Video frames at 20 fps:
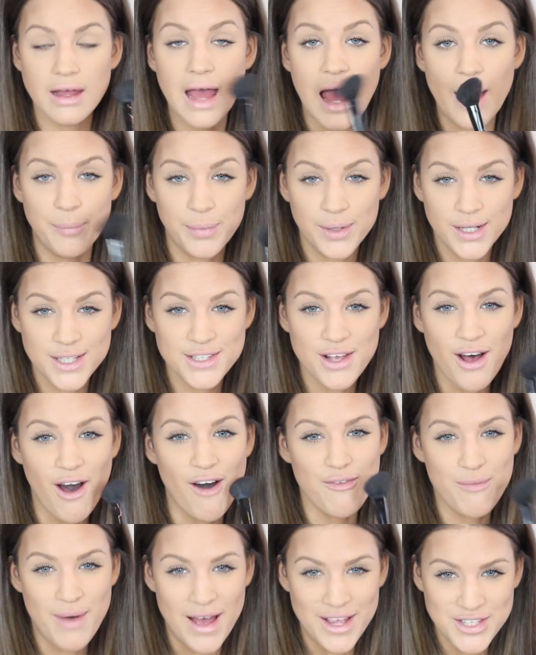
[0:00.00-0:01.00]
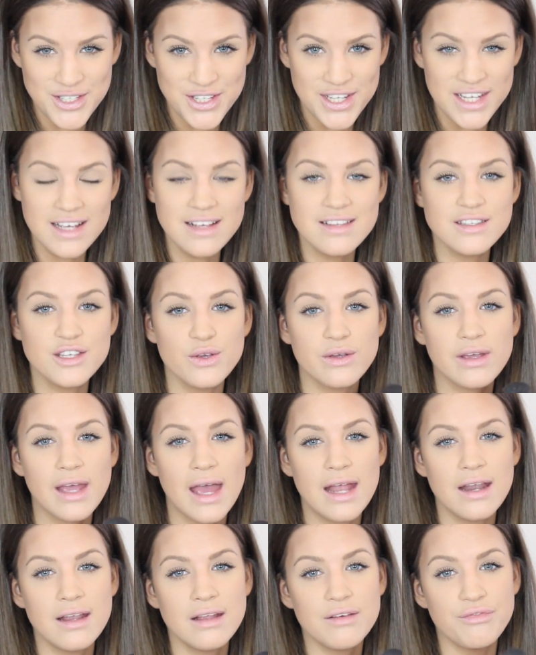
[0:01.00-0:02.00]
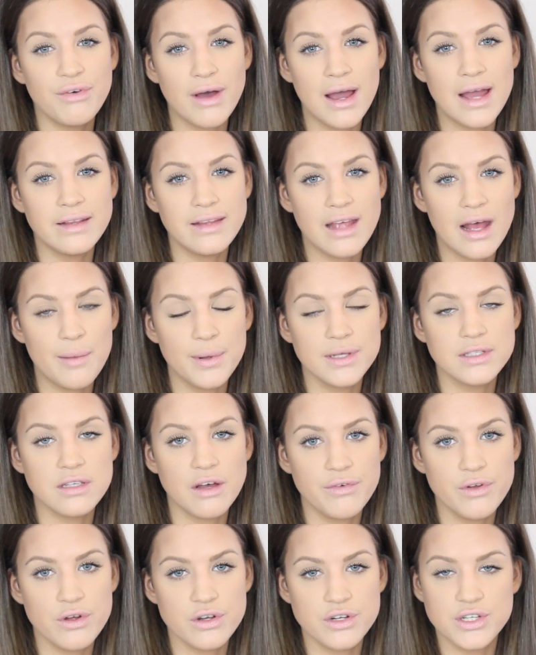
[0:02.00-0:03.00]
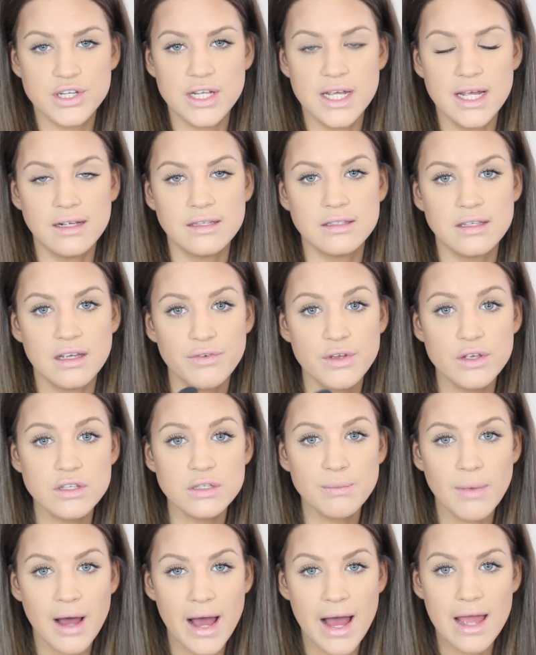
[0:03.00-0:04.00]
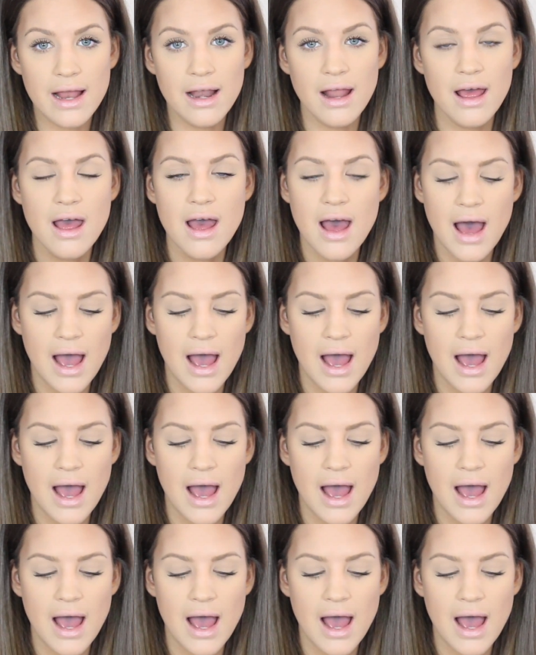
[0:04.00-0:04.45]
apples of my cheeks. You can find the apples of your cheeks if you smile.